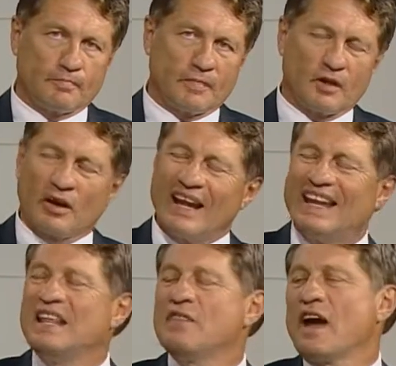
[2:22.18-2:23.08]
There are
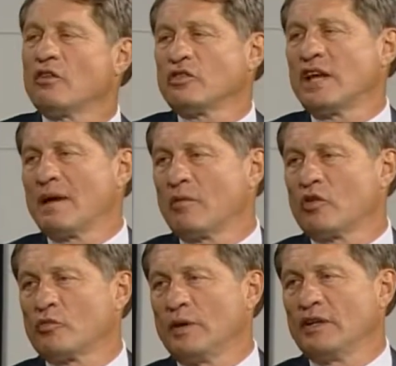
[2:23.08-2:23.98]
80,000
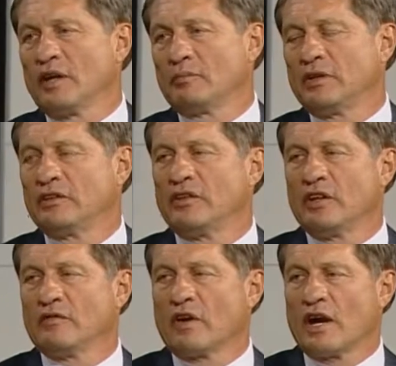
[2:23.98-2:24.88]
chemicals being dumped into
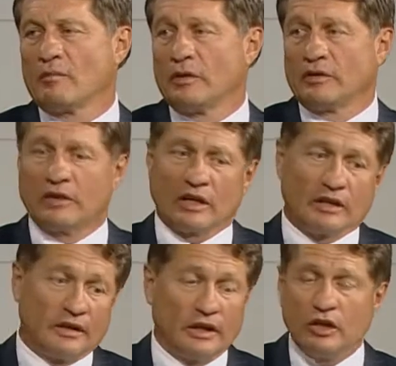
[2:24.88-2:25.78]
the environment
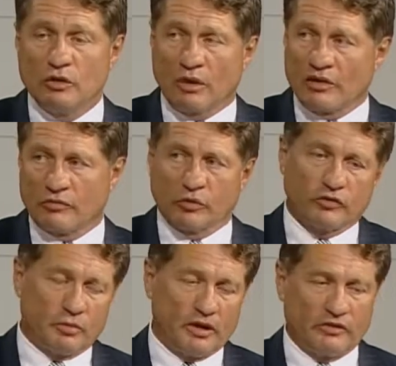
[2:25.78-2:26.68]
in the U.S.,
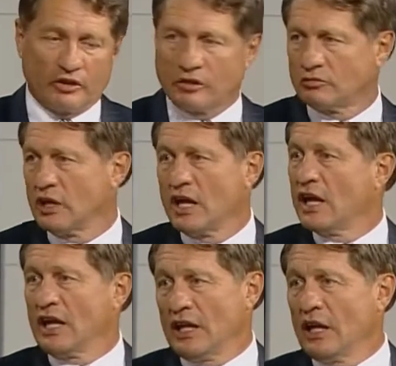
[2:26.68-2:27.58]
which means,
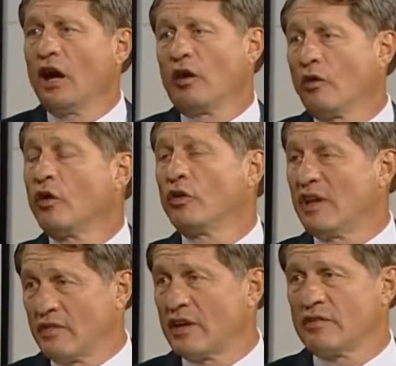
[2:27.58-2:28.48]
although
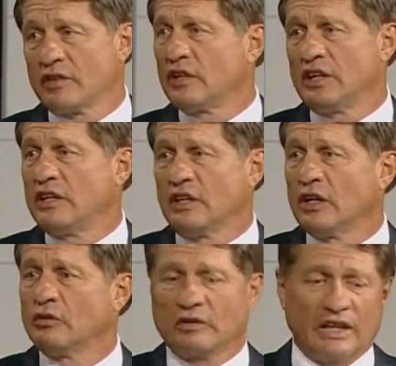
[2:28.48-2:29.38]
they've given the,
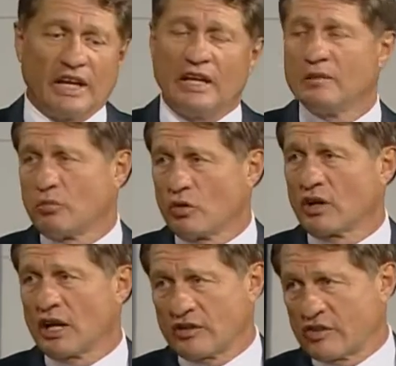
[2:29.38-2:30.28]
Canadian
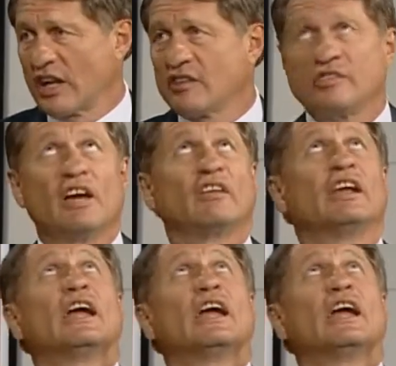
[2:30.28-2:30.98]
border guards guns now, they